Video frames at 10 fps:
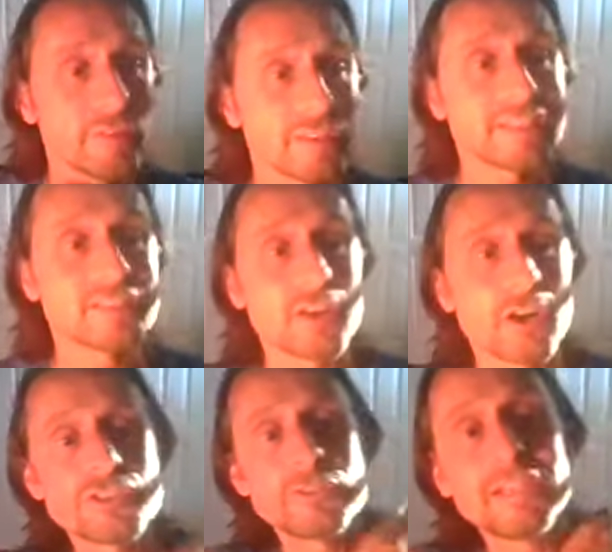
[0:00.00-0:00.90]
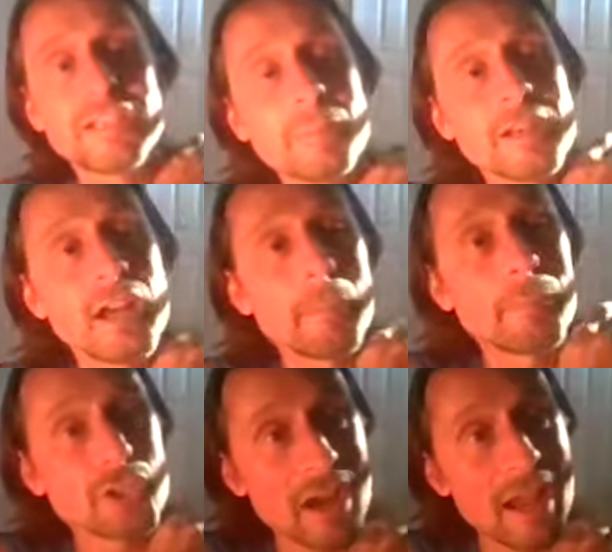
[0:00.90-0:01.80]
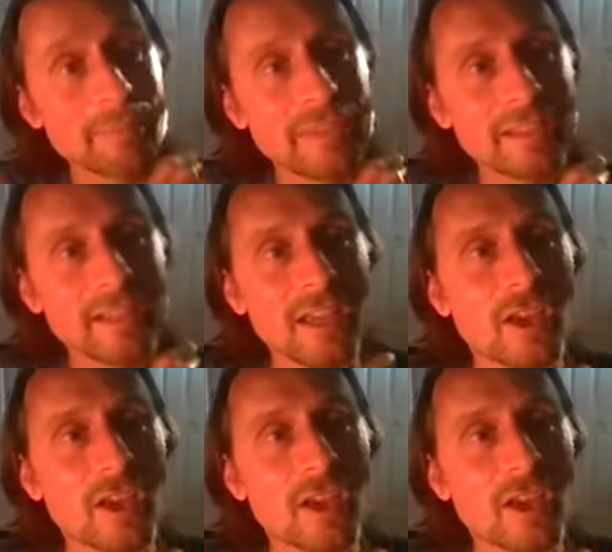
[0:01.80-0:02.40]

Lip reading: this starts to become an upper trap thing,